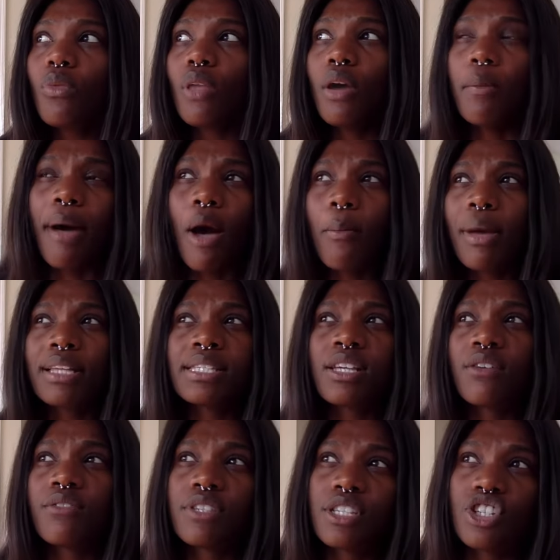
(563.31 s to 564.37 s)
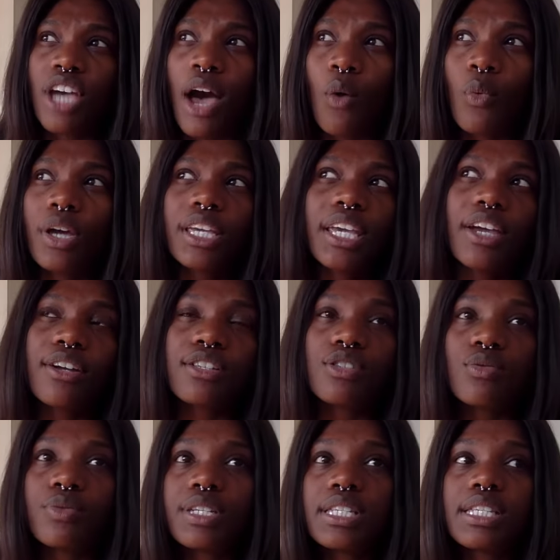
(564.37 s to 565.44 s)
about myself as a child, what
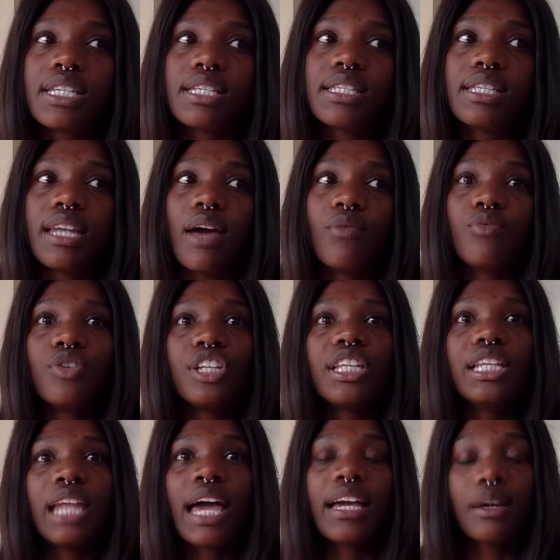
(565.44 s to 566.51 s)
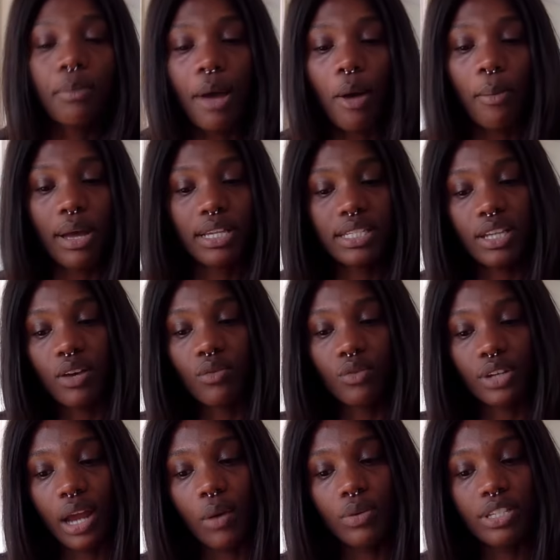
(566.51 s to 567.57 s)
characteristics did I really like about myself
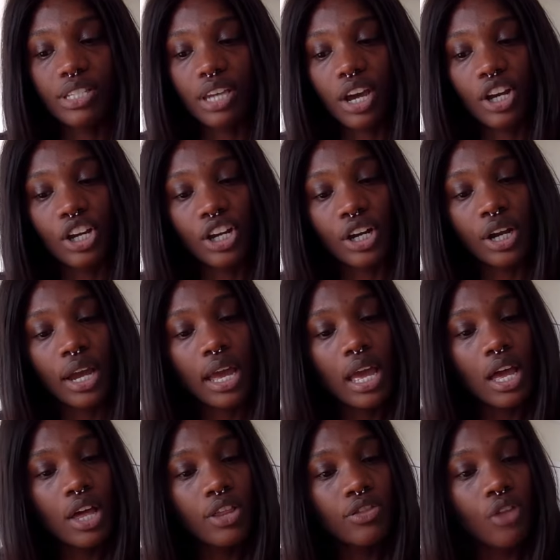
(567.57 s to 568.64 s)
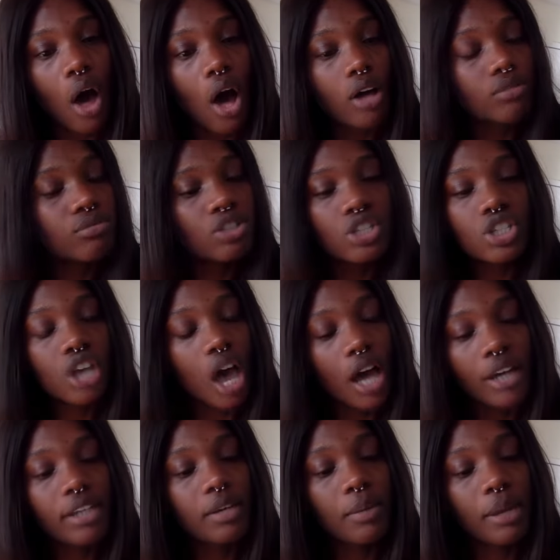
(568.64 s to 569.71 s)
when I was younger. Just
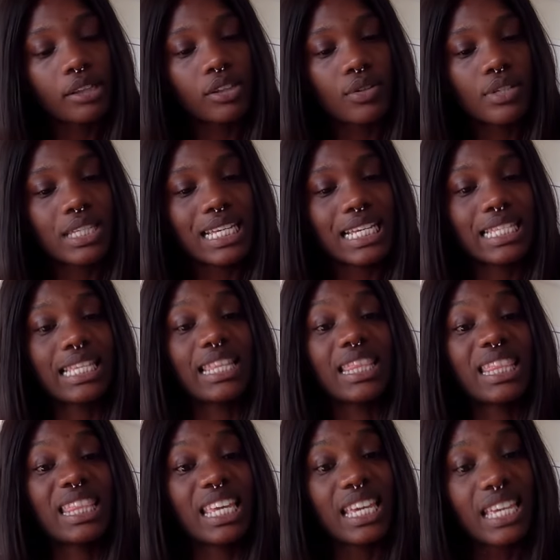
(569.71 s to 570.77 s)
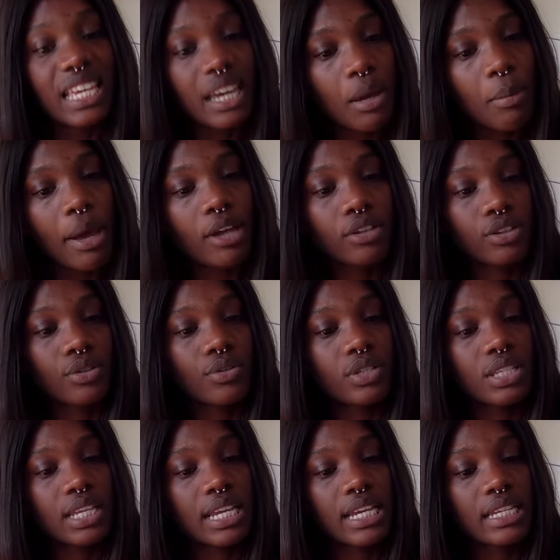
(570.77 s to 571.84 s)
talking about those things and thinking about
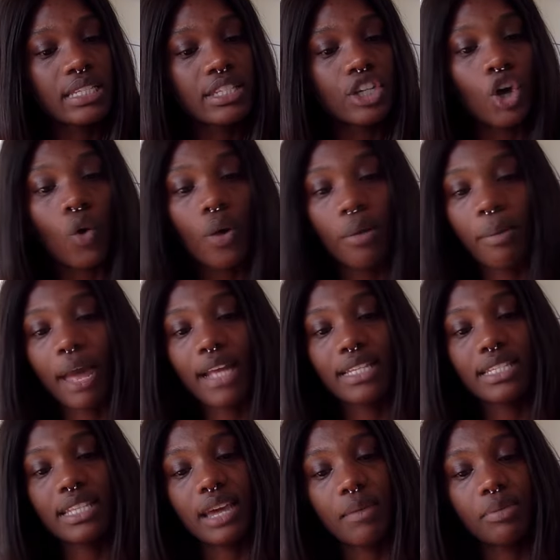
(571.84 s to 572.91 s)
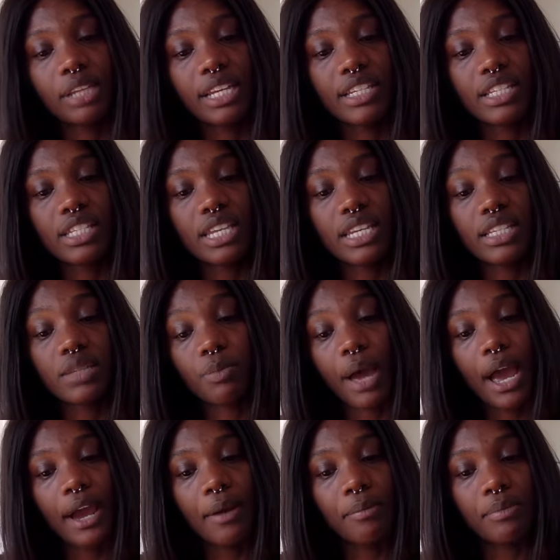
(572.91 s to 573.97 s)
those things, going back to that place,
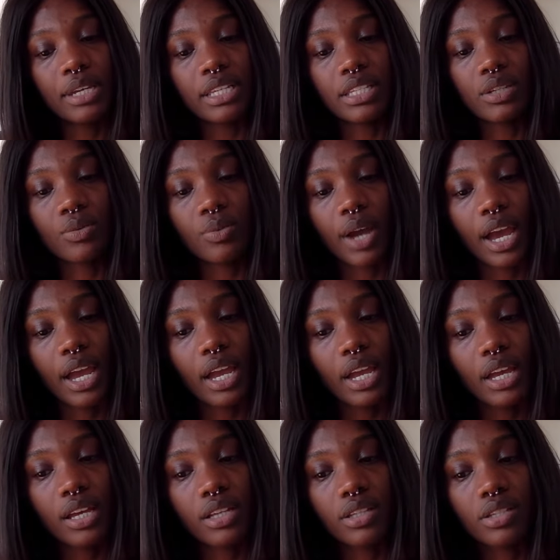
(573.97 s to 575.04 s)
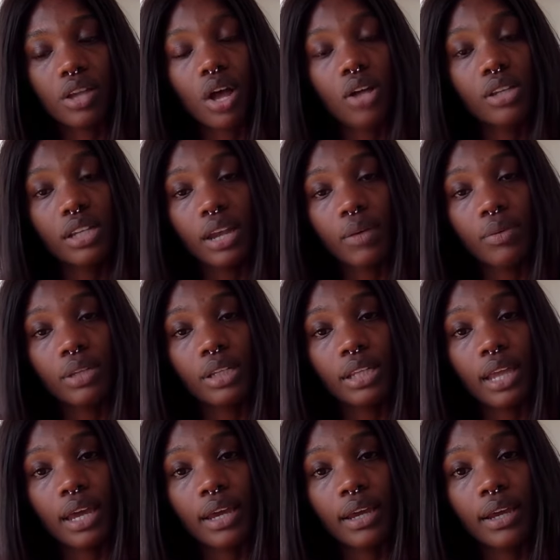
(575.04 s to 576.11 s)
inspired me to write a song that I really
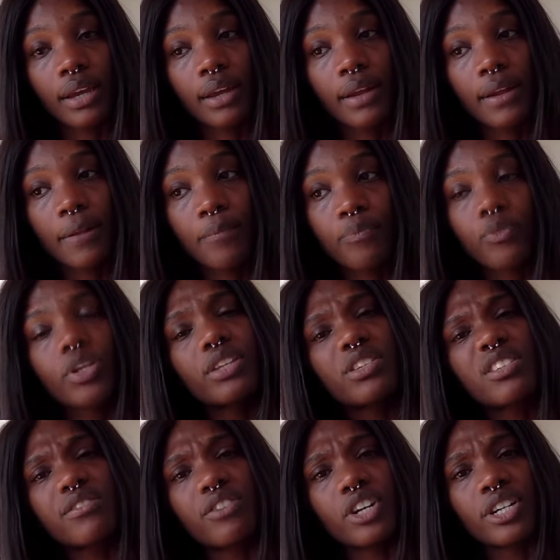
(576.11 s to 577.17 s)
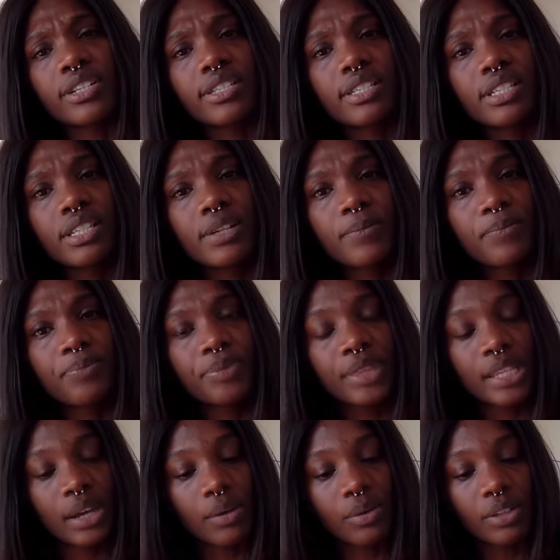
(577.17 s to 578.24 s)
like. Well, there's a verse
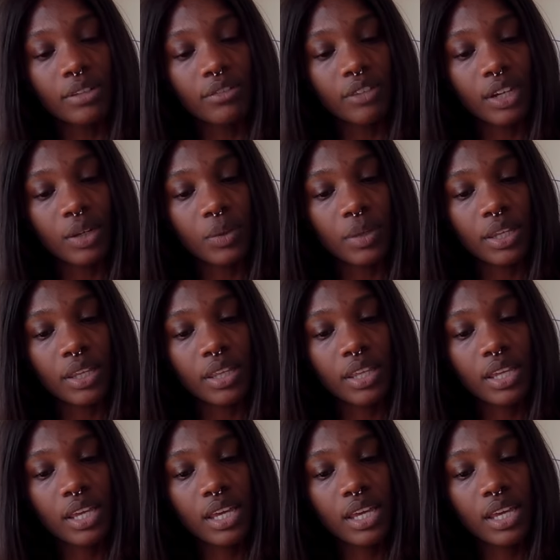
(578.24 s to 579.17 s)
that I really fuck with,